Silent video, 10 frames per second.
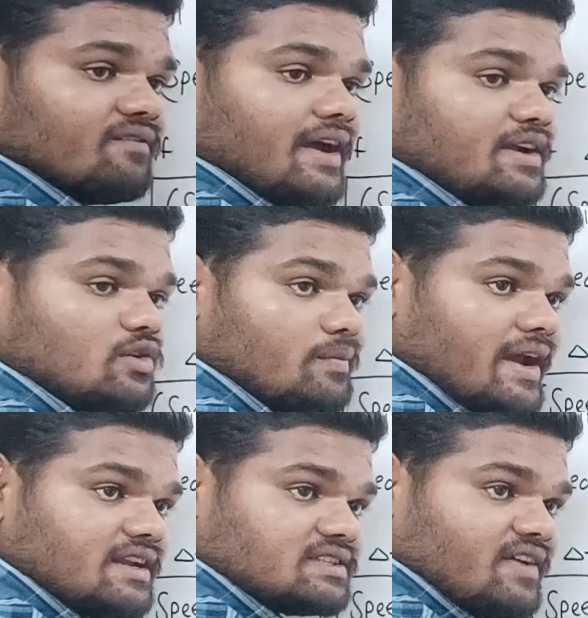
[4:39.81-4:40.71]
y2
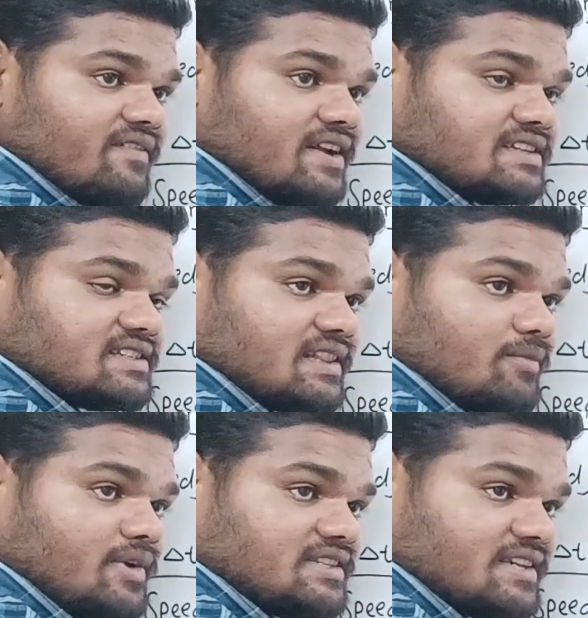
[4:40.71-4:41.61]
minus y1 is
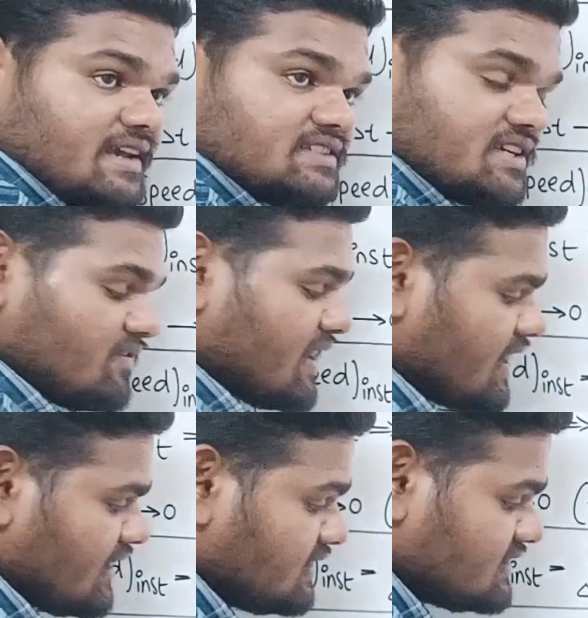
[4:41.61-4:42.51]
nothing but change in
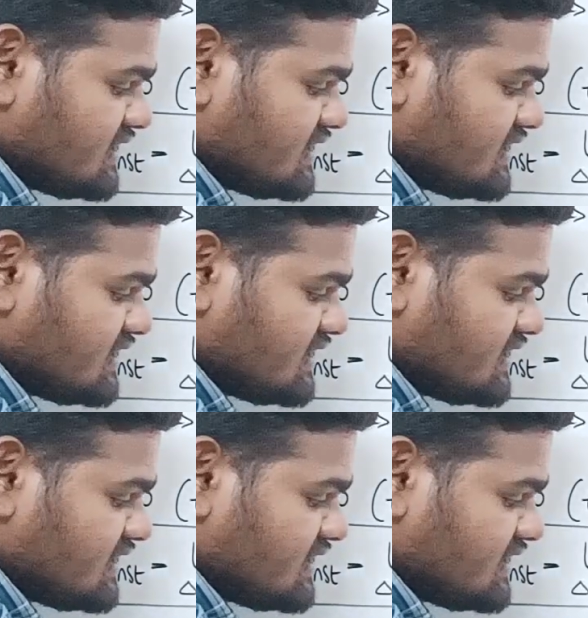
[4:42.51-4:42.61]
y.